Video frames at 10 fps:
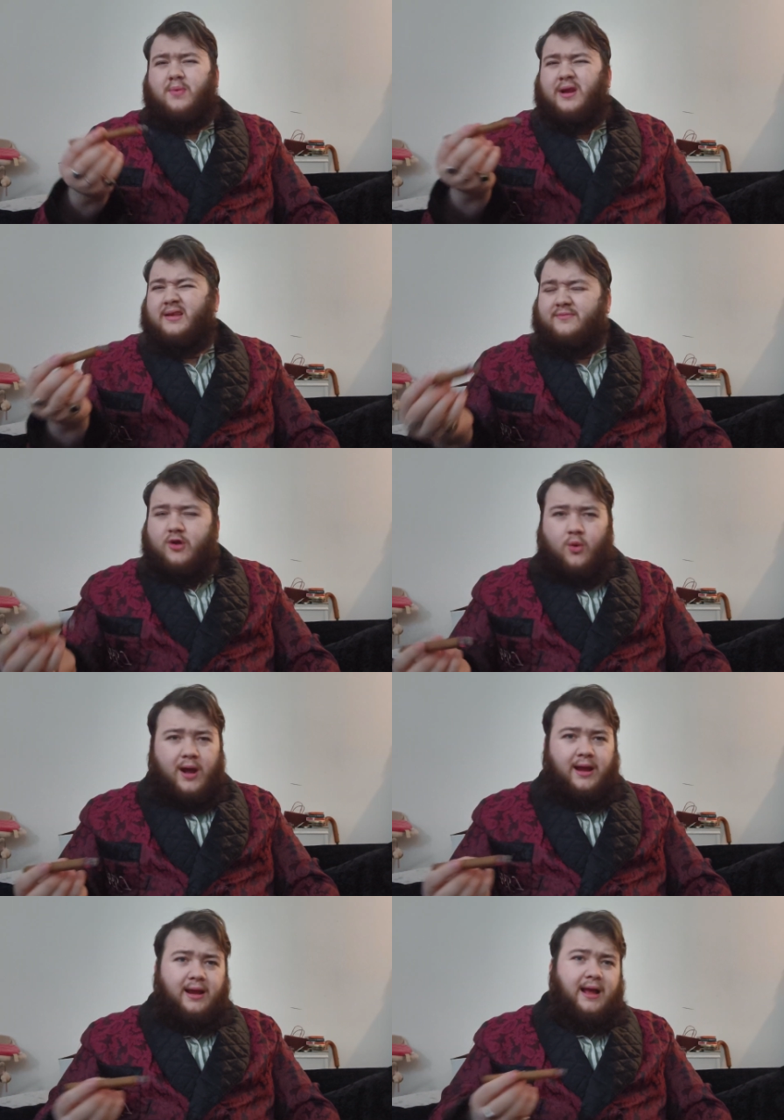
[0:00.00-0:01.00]
But it's
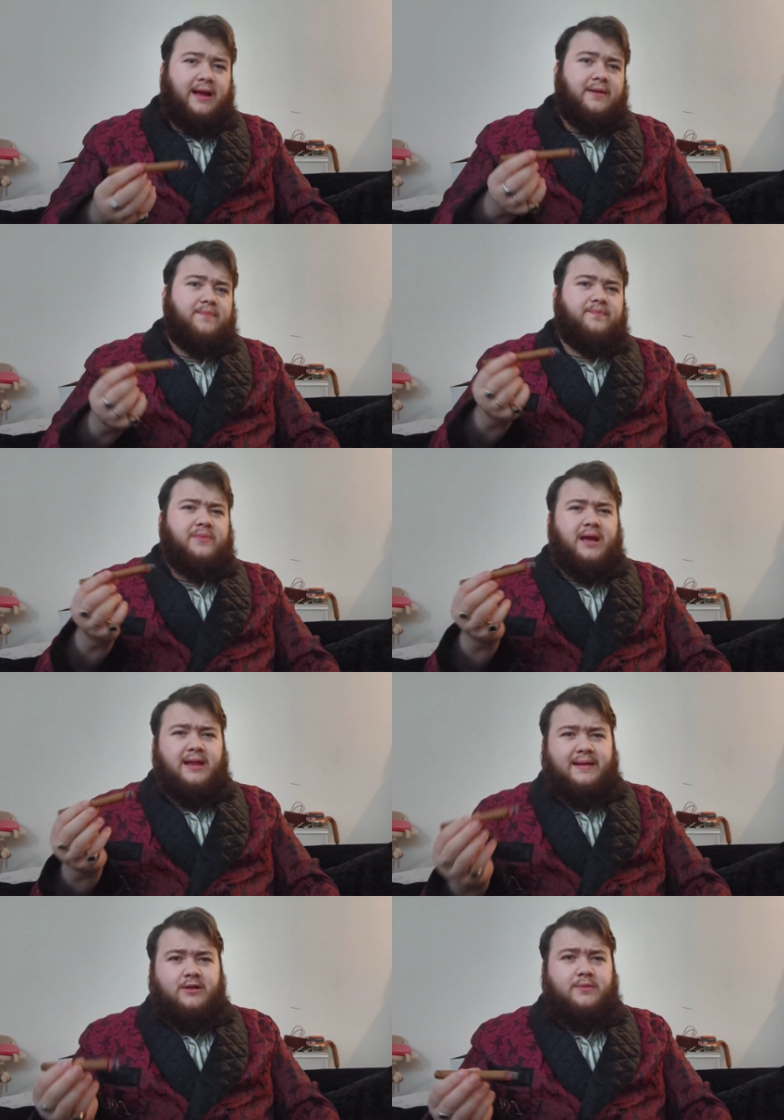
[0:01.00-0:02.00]
quite light, a
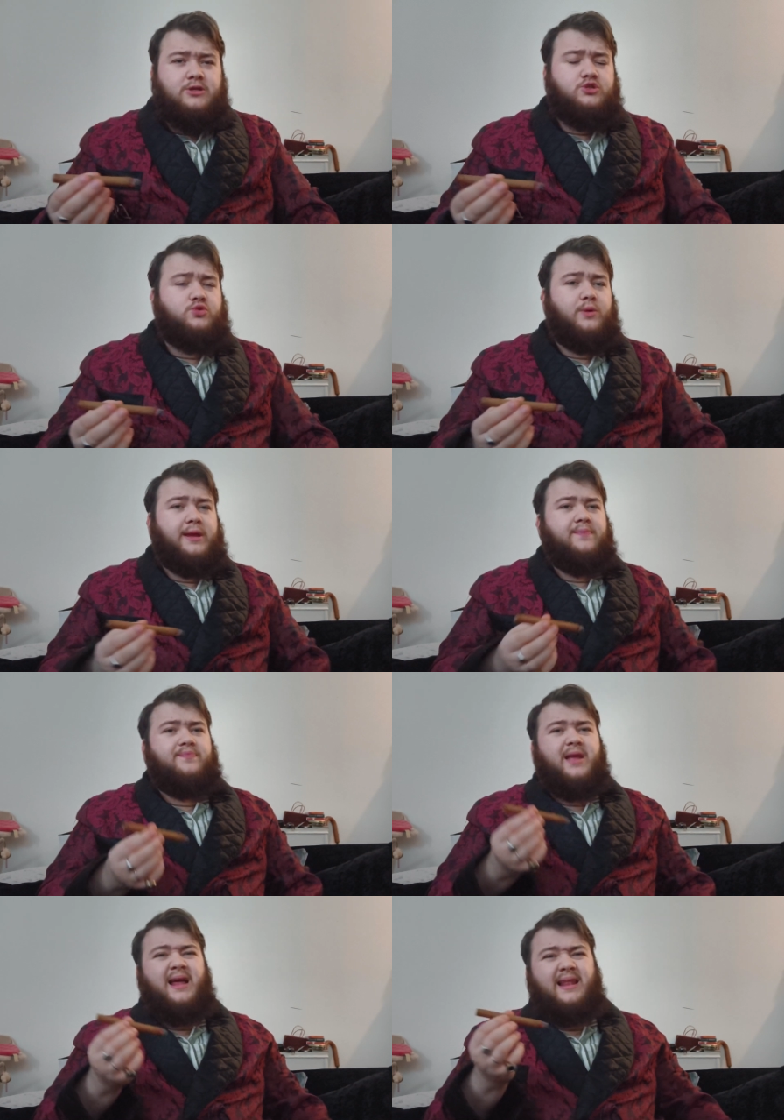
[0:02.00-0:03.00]
little bit sweet,
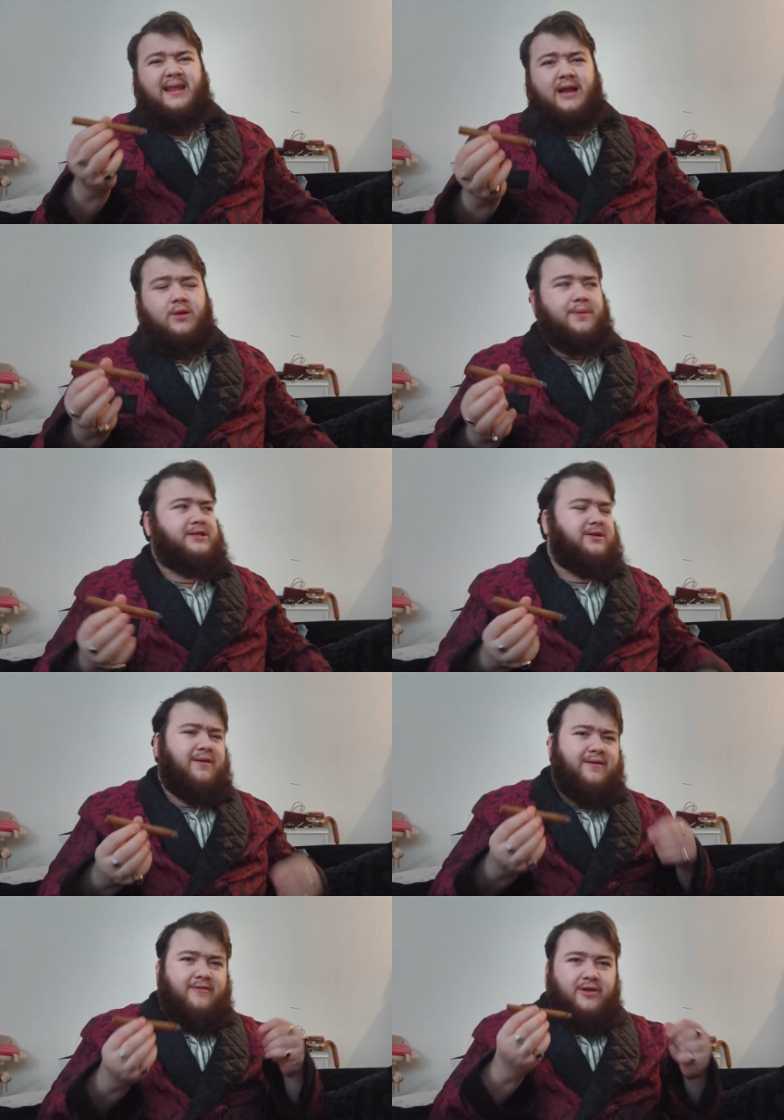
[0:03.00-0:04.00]
a little bit
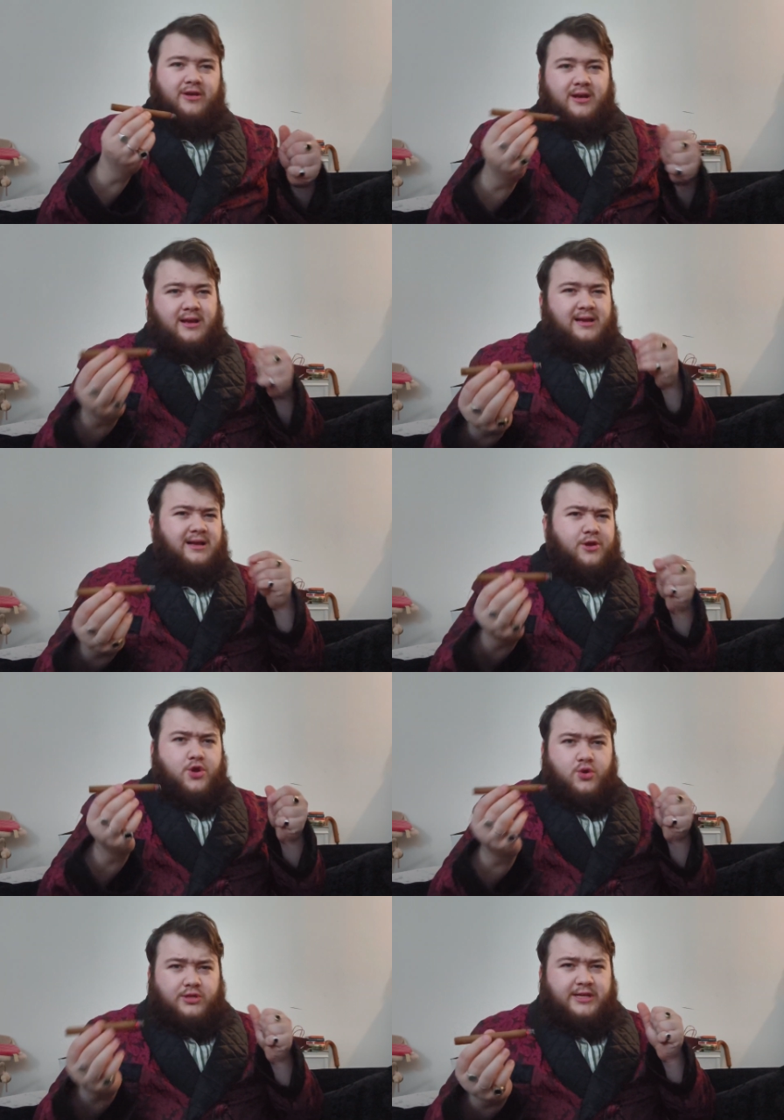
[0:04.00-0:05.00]
kind of a
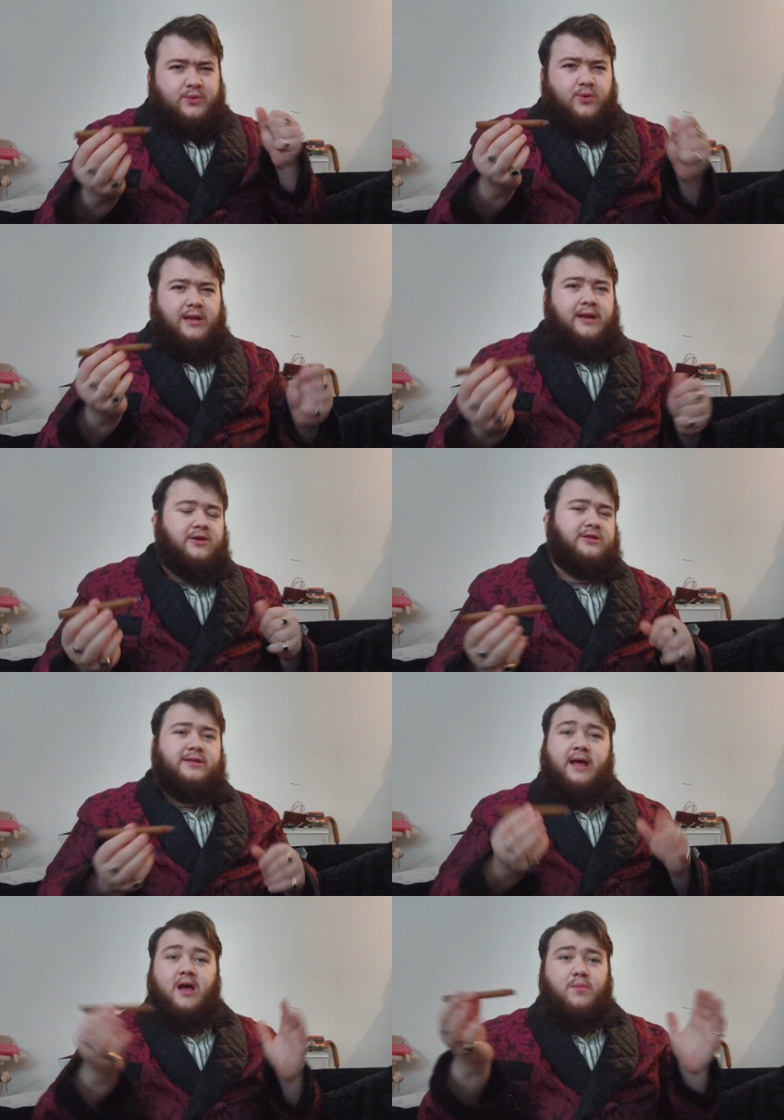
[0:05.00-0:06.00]
nutty
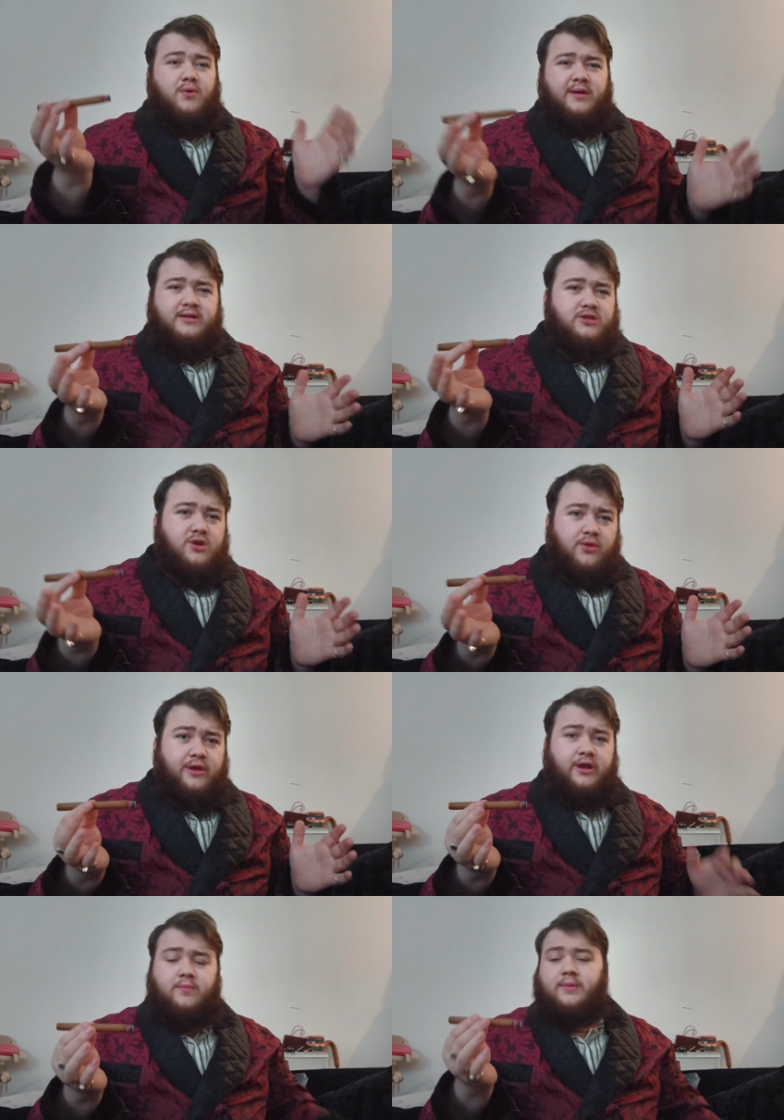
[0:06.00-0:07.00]
woodiness there, but it's
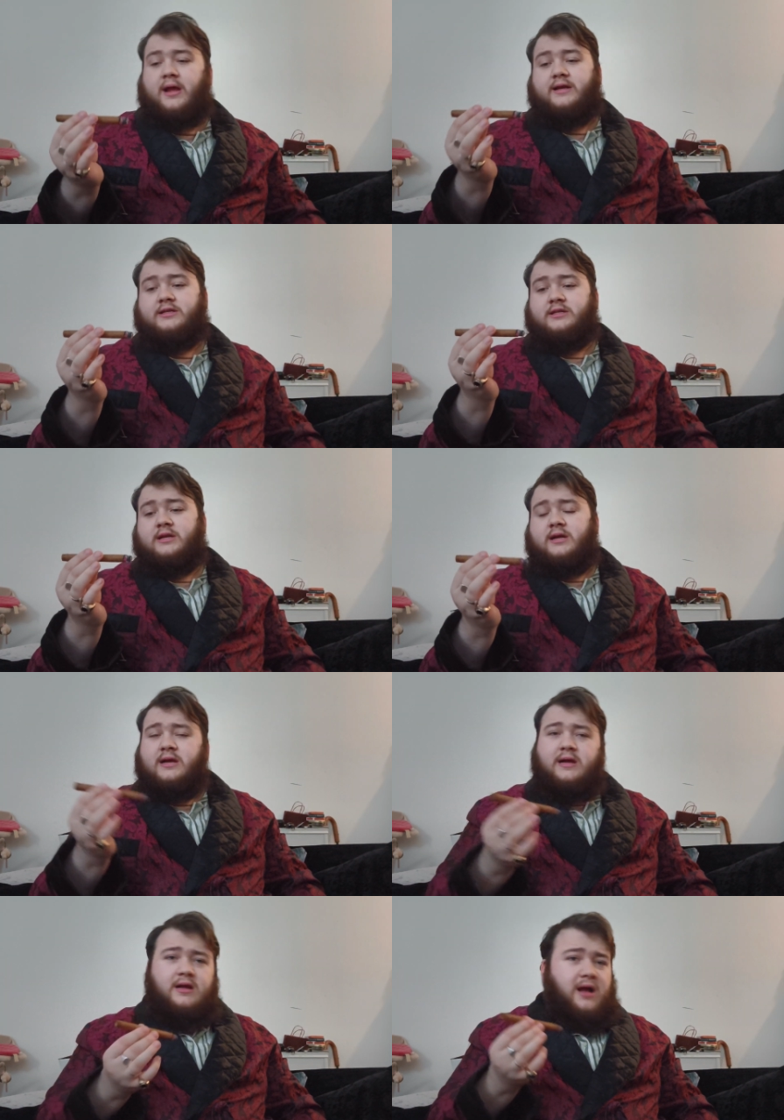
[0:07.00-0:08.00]
nothing complex.
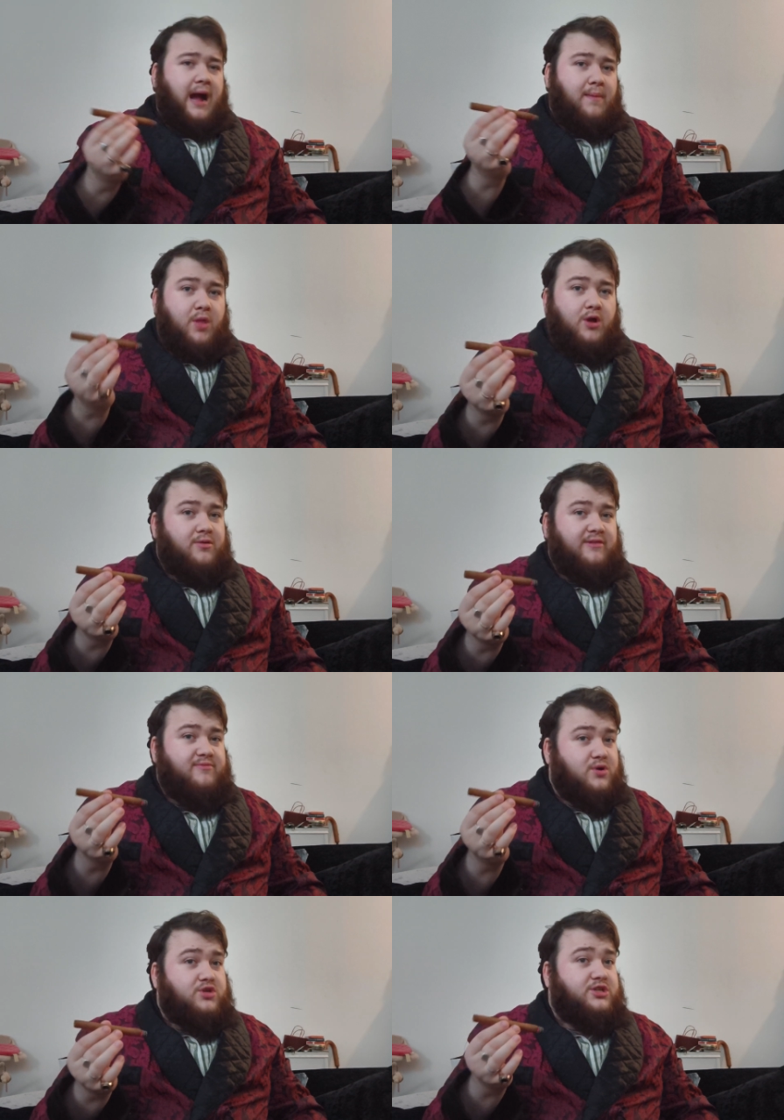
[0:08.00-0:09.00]
I'm not going to
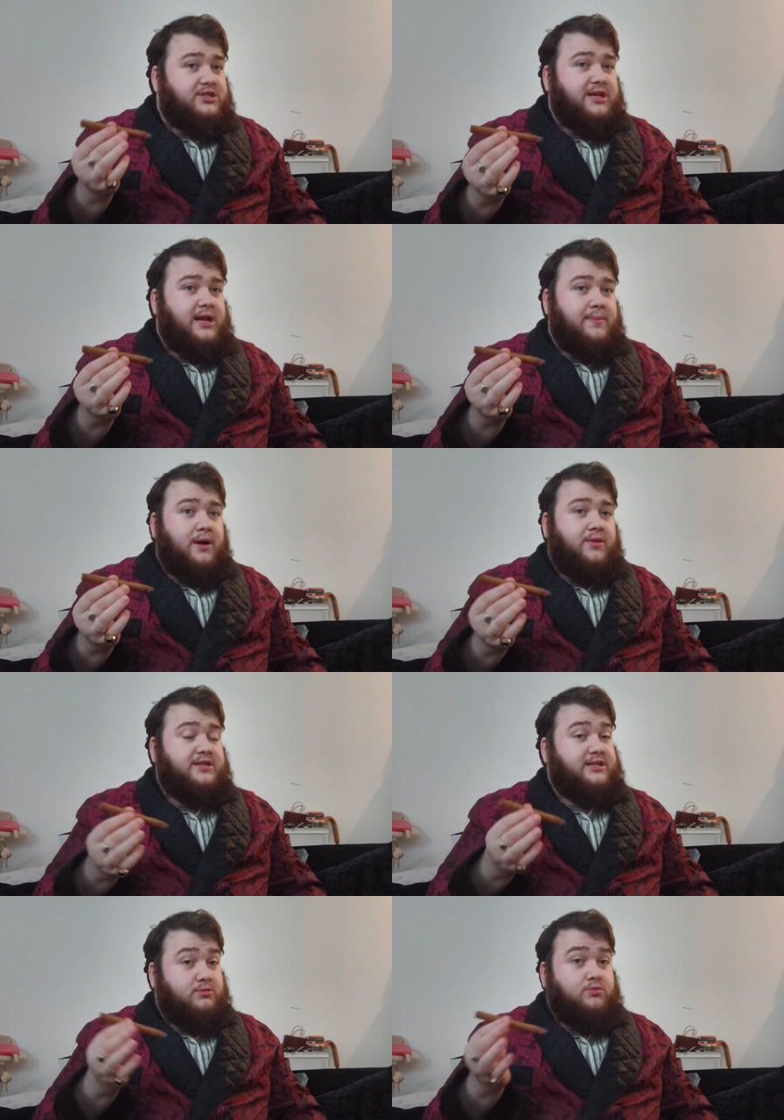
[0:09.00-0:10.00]
have much to say about
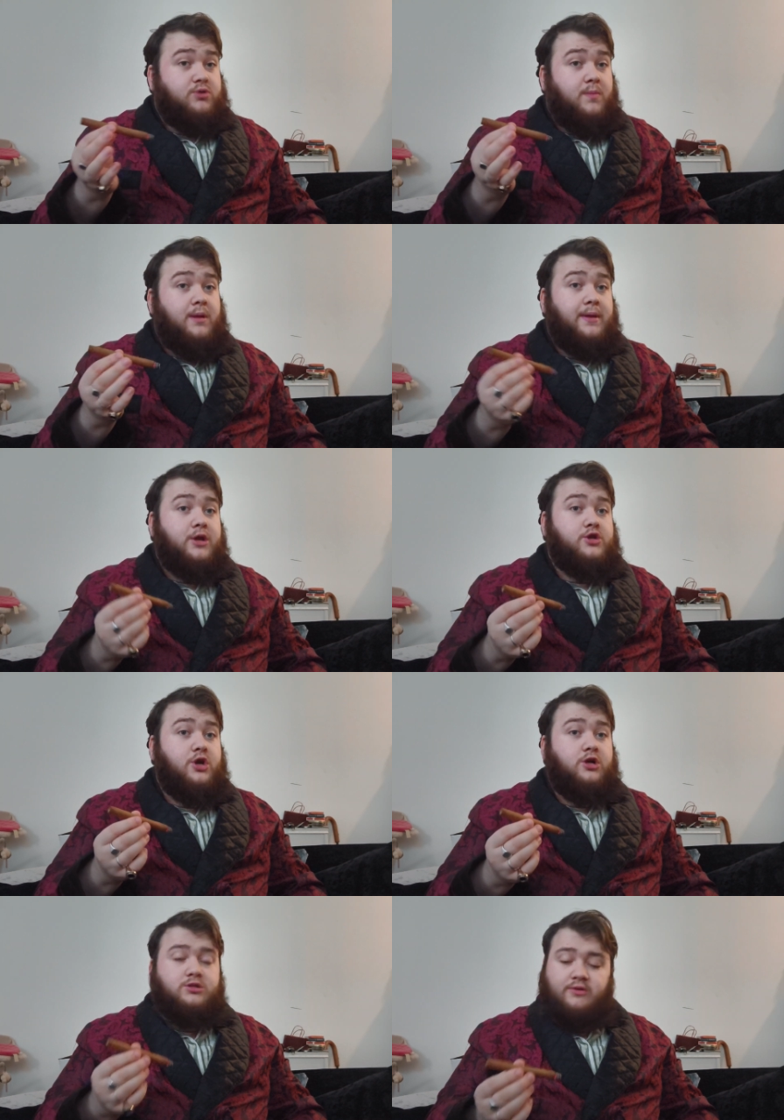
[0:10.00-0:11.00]
this. This will probably be a
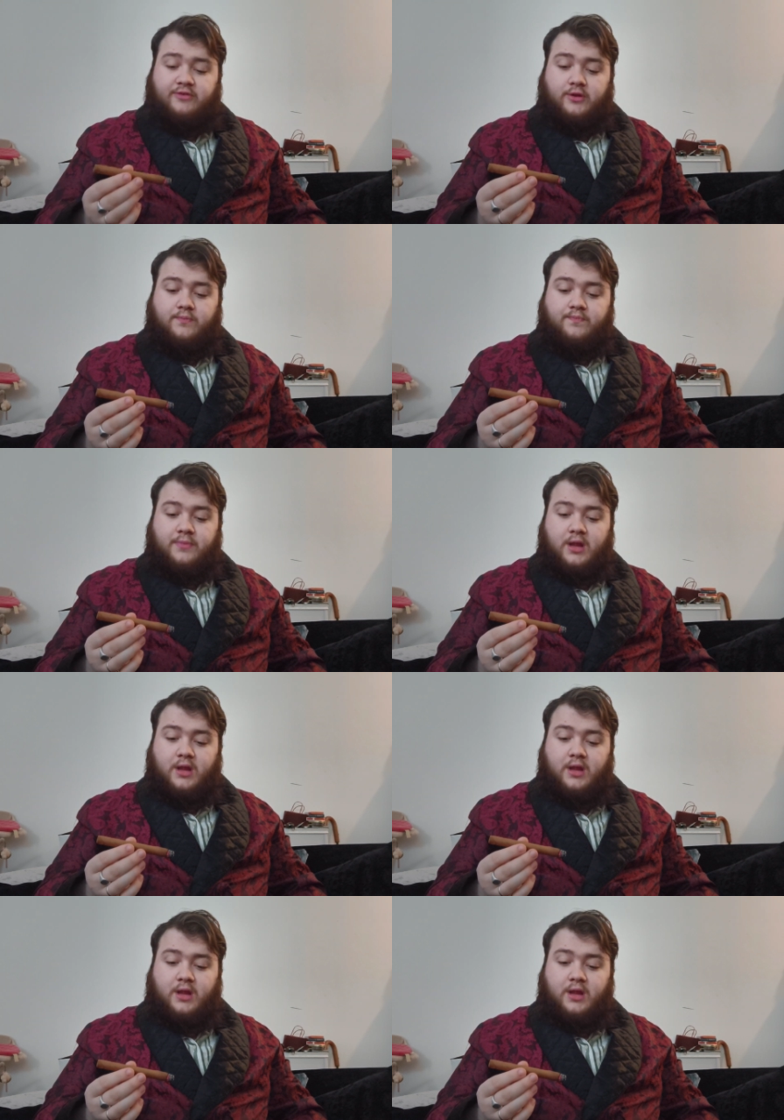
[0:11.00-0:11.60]
shorter review.